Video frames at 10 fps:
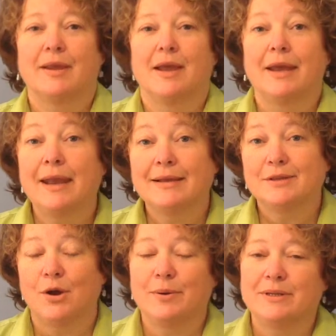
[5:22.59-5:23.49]
And as
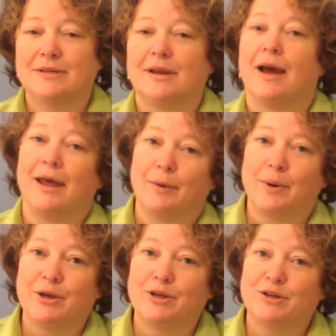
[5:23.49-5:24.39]
always, I don't
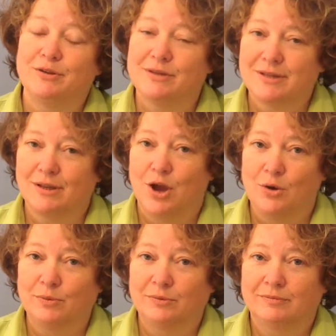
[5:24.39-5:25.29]
want you to do this
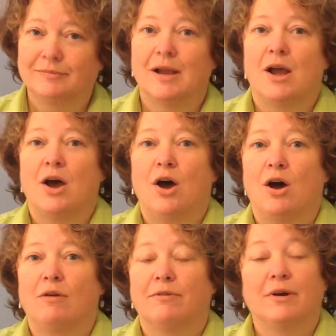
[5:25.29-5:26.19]
alone.
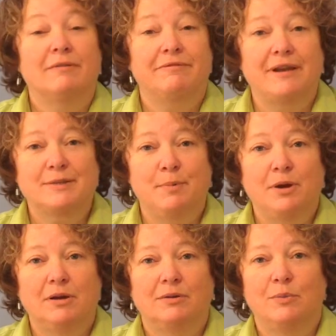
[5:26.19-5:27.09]
Over on Facebook,
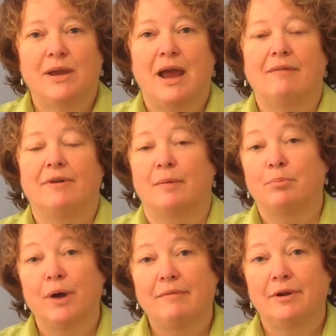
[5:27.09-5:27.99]
we have a
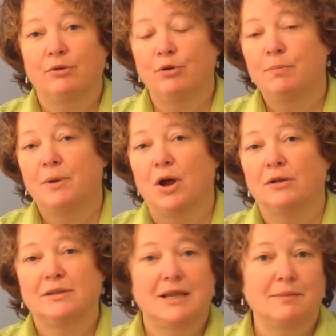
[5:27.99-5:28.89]
private group
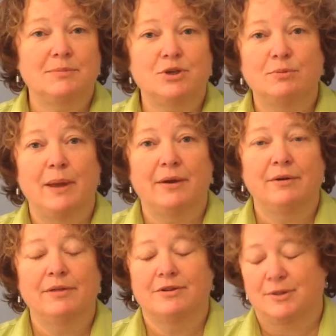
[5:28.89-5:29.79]
called Team Do
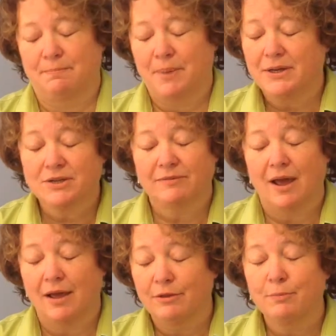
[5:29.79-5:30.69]
Better. There's a bunch of
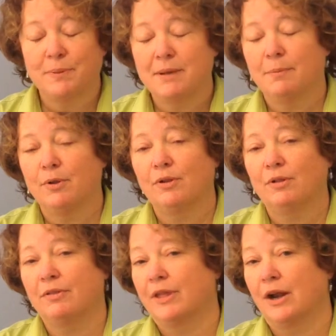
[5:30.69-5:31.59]
other
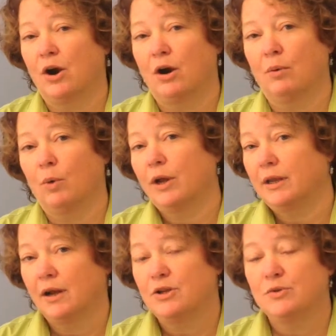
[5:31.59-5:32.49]
people that are working
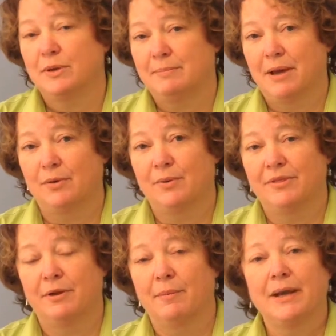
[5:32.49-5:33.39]
on doing better with
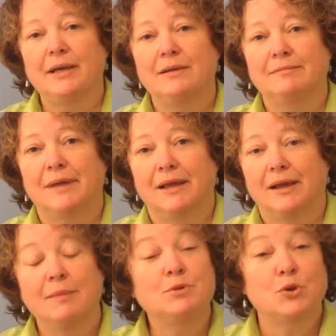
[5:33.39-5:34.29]
their money.
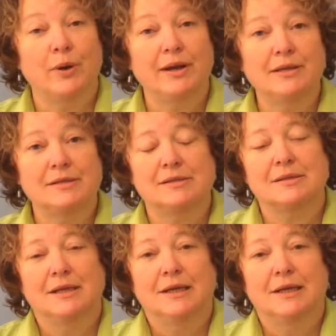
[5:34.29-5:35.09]
Come join us.